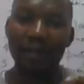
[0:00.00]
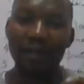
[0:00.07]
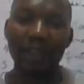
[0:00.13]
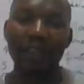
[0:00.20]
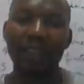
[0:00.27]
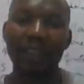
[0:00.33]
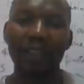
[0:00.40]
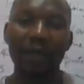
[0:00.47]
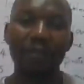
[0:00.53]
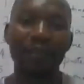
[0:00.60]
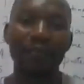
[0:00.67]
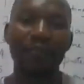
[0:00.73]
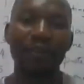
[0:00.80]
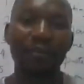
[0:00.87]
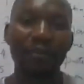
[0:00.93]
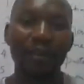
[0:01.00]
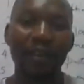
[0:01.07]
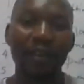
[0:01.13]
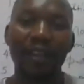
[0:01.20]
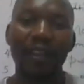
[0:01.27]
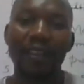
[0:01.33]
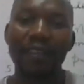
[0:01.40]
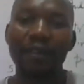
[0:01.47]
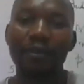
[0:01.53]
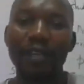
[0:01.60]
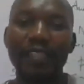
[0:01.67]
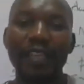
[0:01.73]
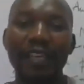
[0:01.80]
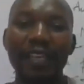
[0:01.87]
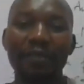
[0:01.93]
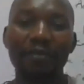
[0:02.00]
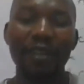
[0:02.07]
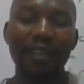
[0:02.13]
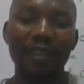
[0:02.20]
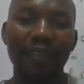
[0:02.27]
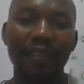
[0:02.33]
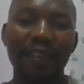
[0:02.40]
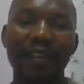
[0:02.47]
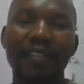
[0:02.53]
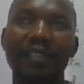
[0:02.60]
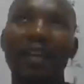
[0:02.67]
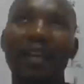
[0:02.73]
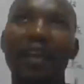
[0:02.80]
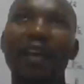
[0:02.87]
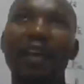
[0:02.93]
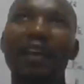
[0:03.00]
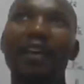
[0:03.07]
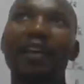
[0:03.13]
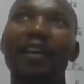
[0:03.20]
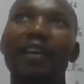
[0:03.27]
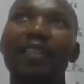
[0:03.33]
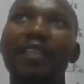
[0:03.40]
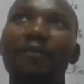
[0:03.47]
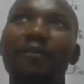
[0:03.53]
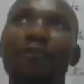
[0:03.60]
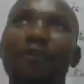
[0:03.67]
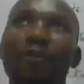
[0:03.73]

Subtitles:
them where they're coming from, they were telling me that they are